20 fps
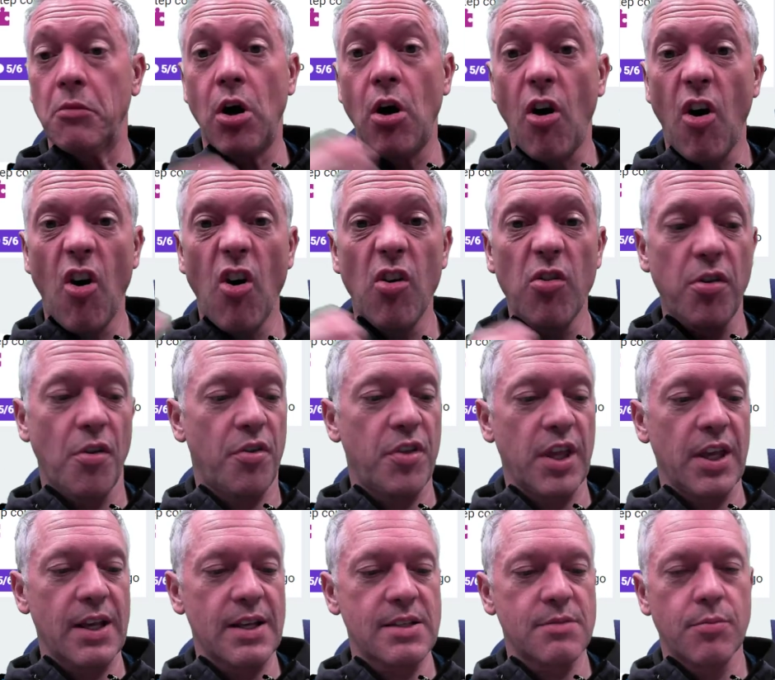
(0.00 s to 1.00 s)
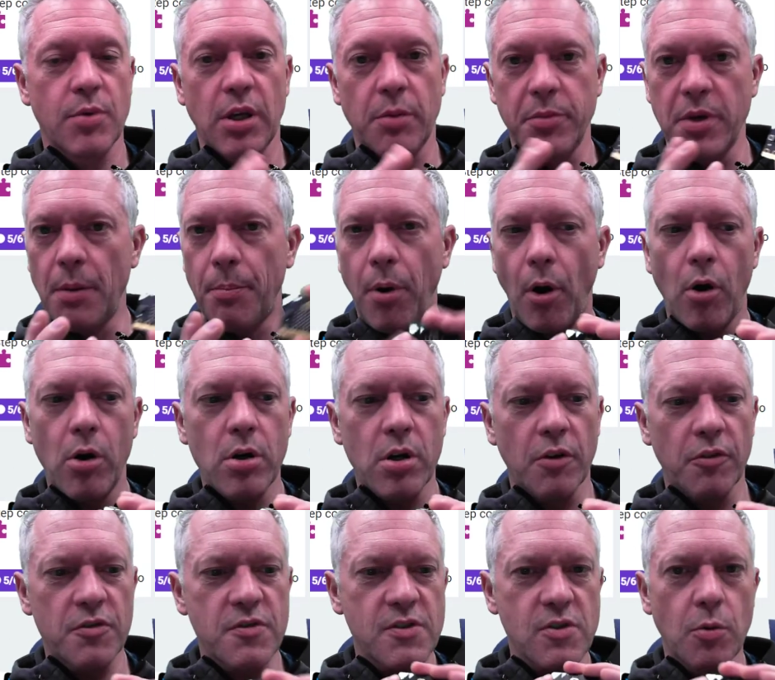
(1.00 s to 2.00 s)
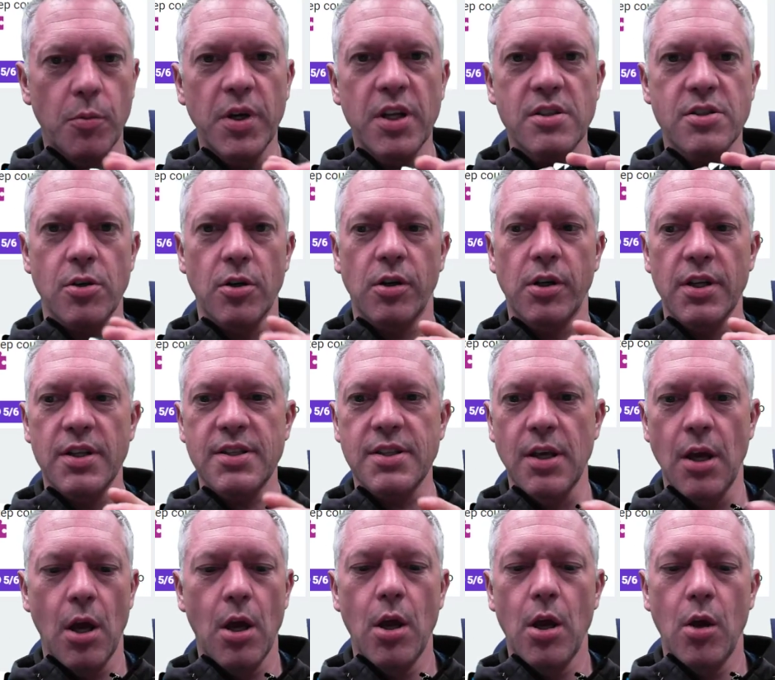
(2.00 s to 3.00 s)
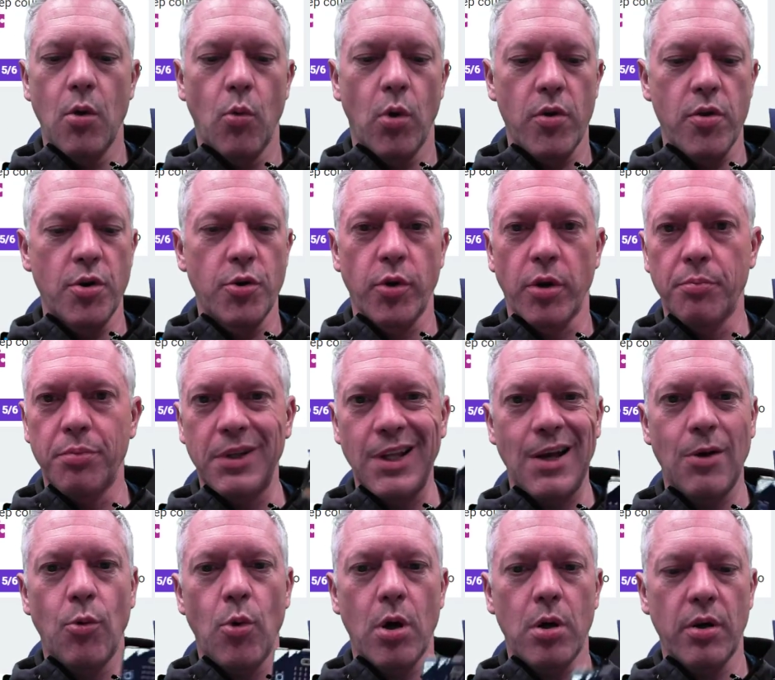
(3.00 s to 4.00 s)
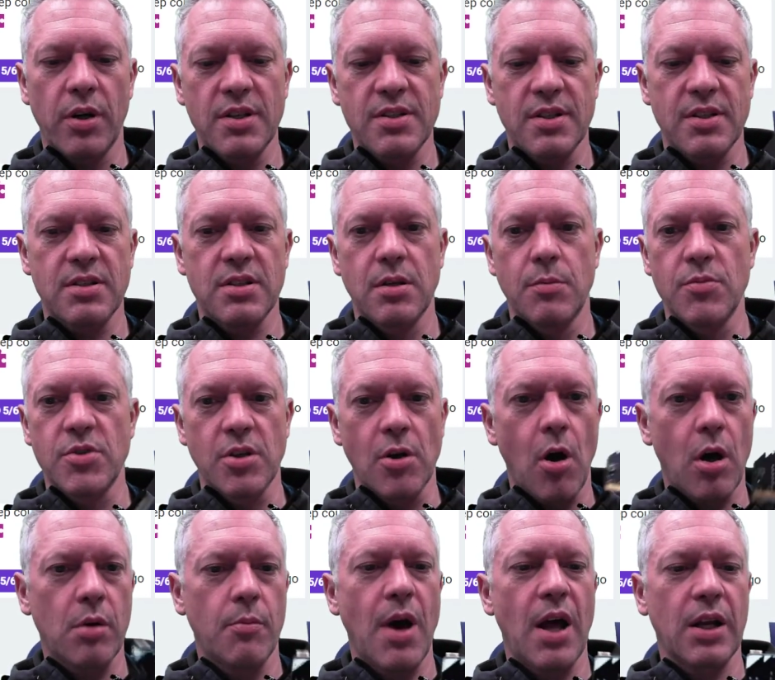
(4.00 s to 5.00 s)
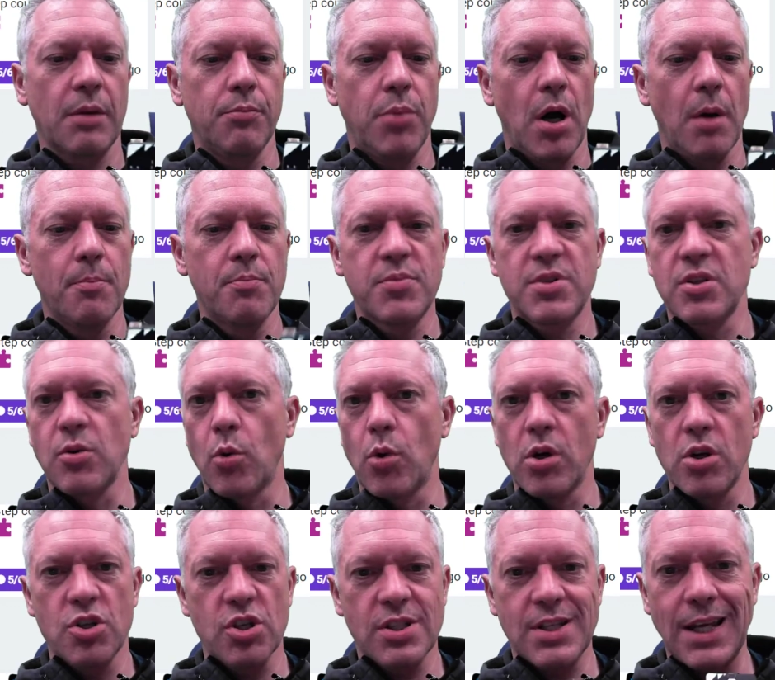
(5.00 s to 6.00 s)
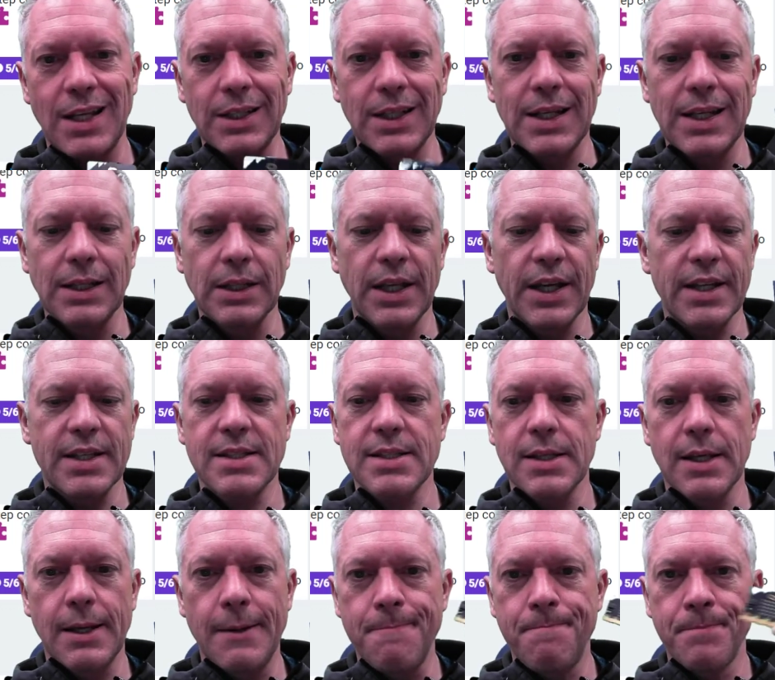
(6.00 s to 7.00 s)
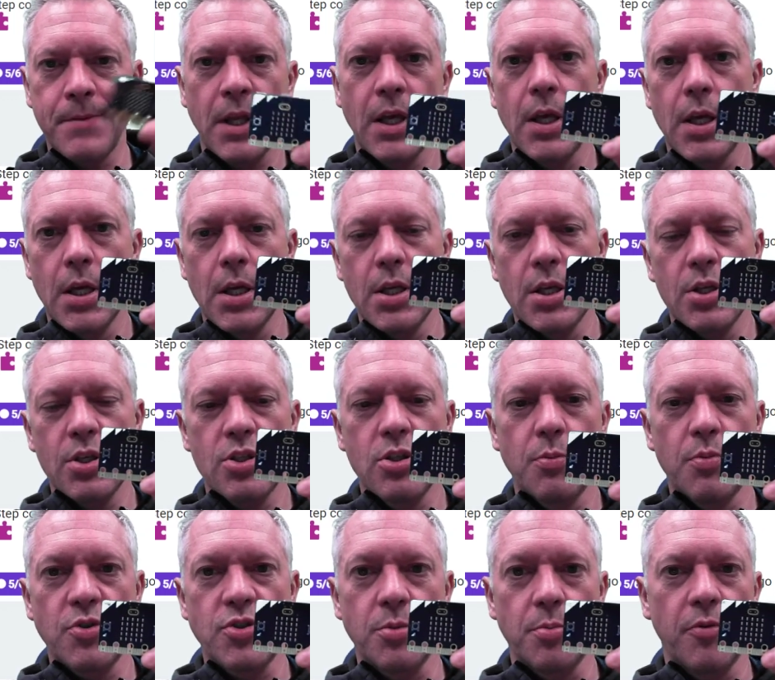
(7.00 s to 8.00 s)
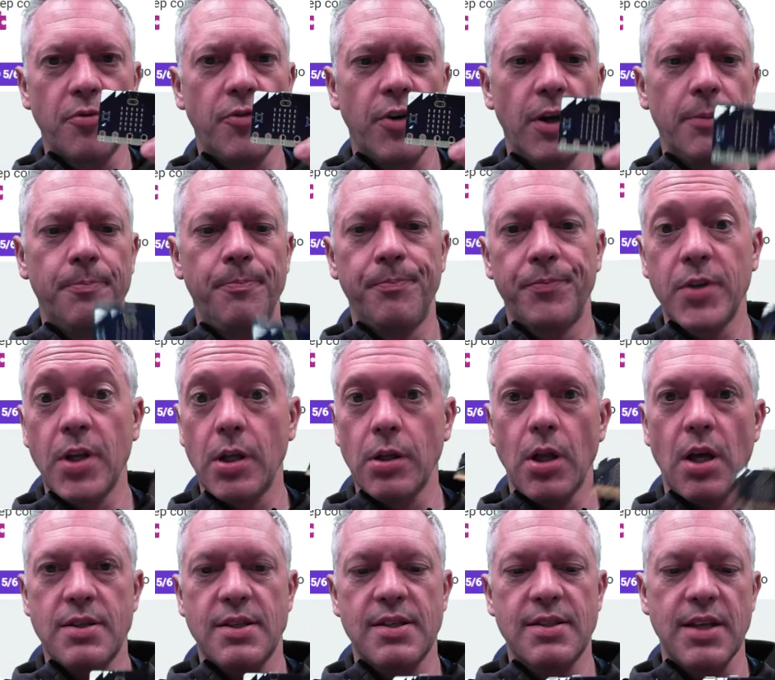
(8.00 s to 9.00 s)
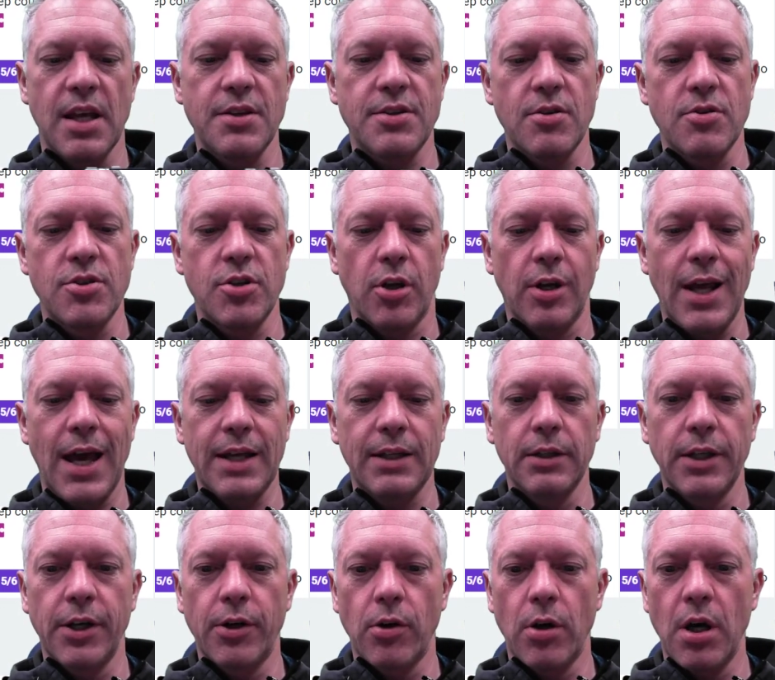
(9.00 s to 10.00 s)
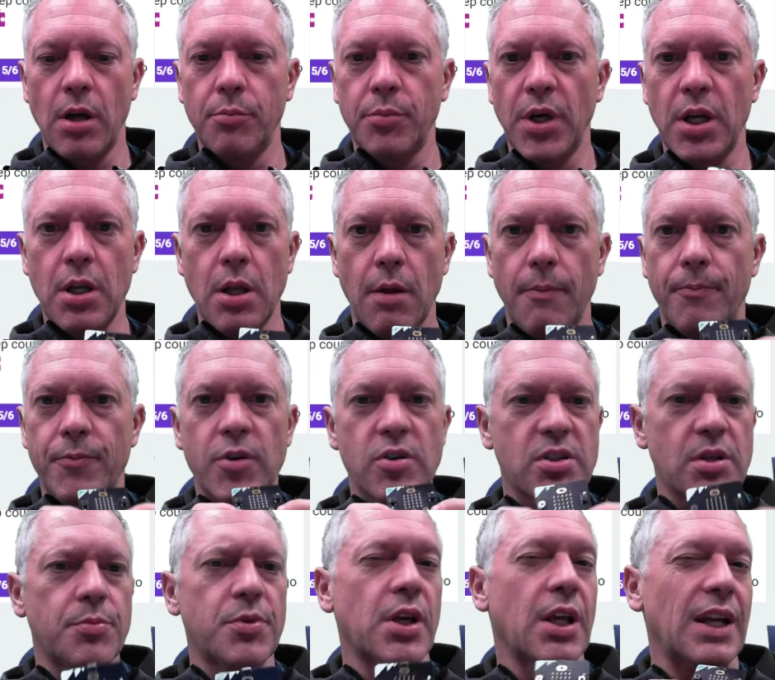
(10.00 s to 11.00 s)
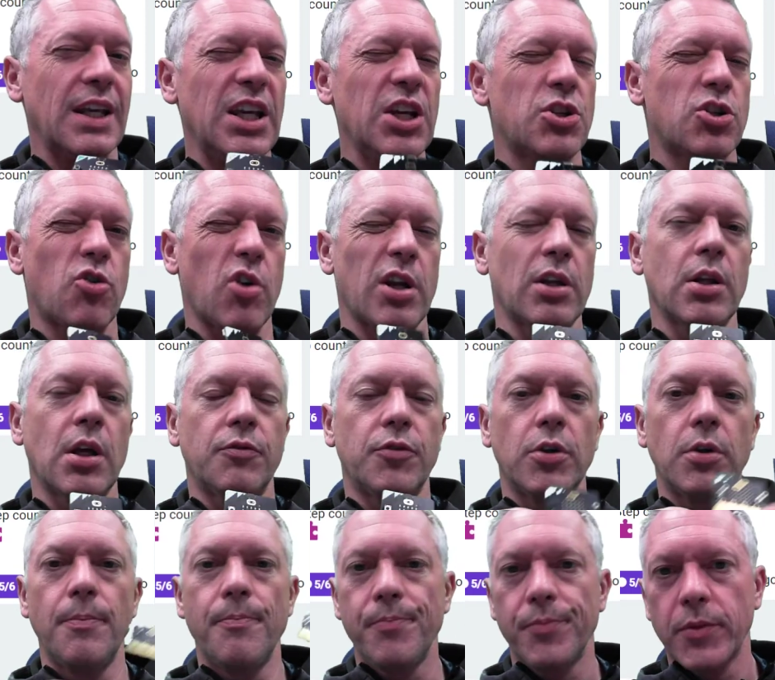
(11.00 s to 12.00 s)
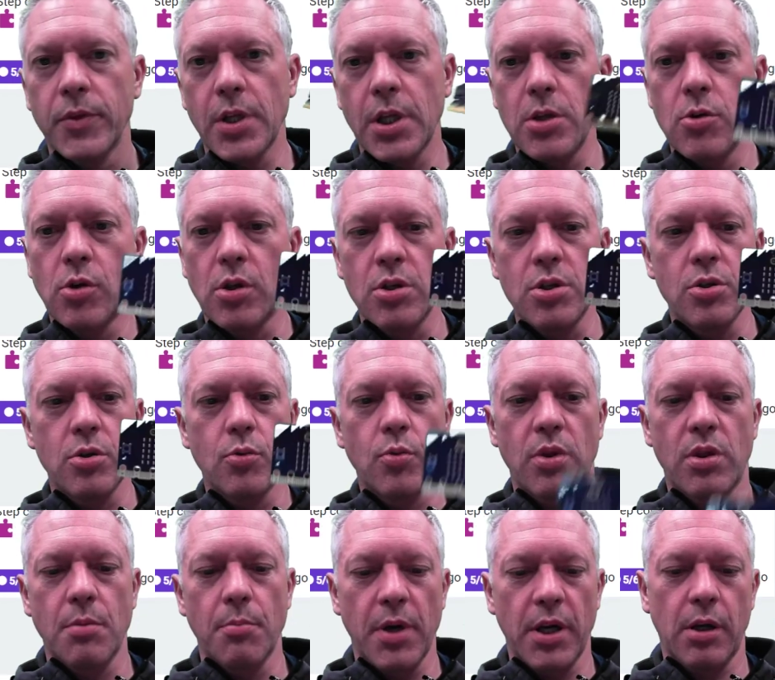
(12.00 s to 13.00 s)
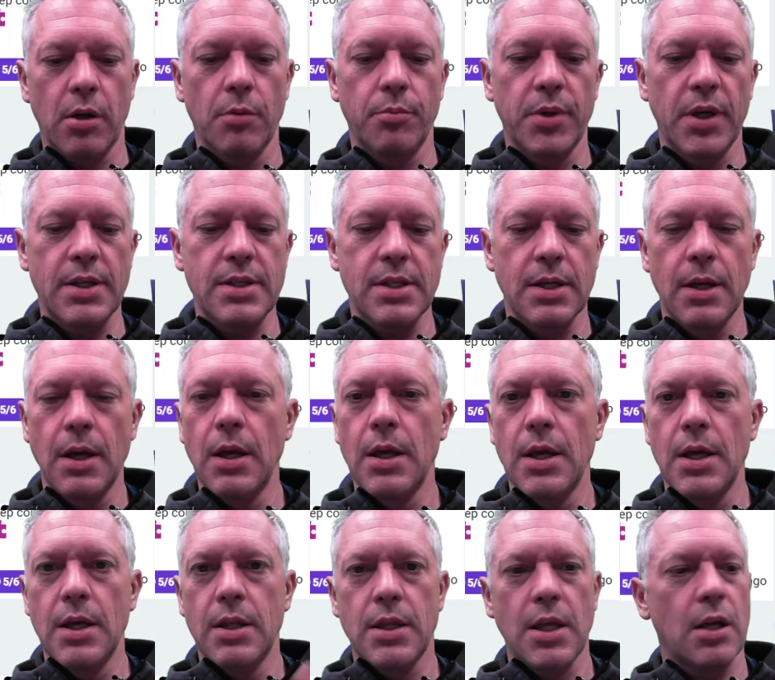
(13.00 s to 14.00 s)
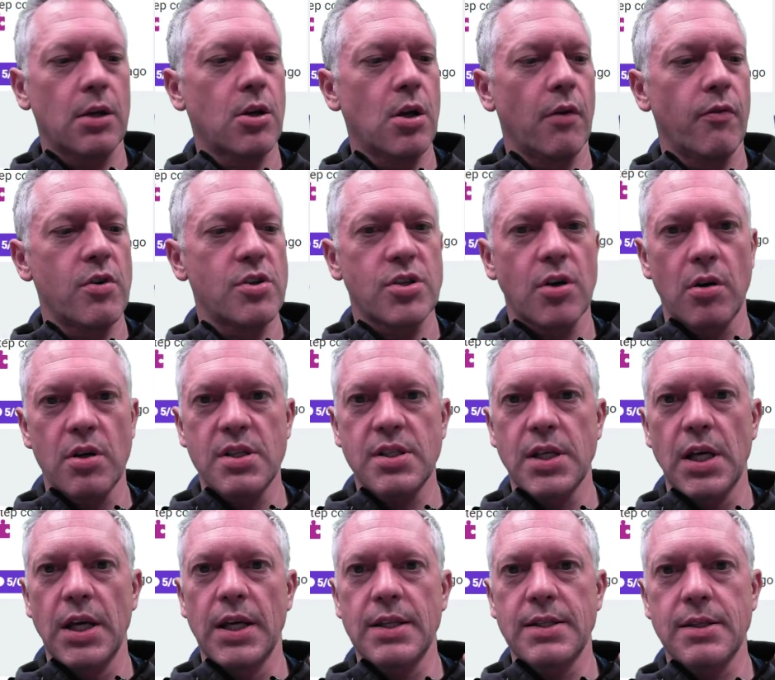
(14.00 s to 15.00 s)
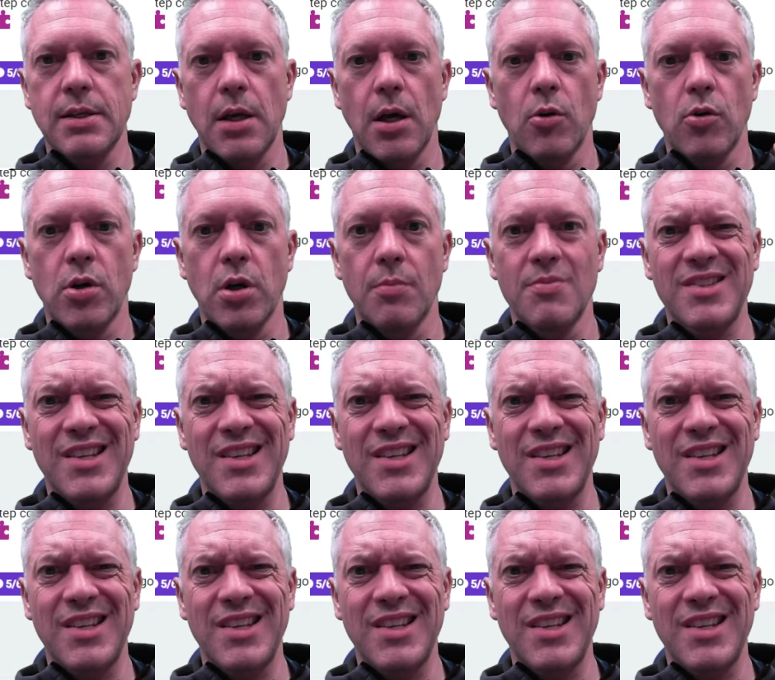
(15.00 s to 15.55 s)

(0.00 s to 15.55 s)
all the things. It can be a part of so many circuits, whether you're doing plant watering systems and automatic pumps or just LED lights. Super, super fun. Lots of sensors you can add later on, but there's something at each grade level that you can do with the microbit that covers our science outcomes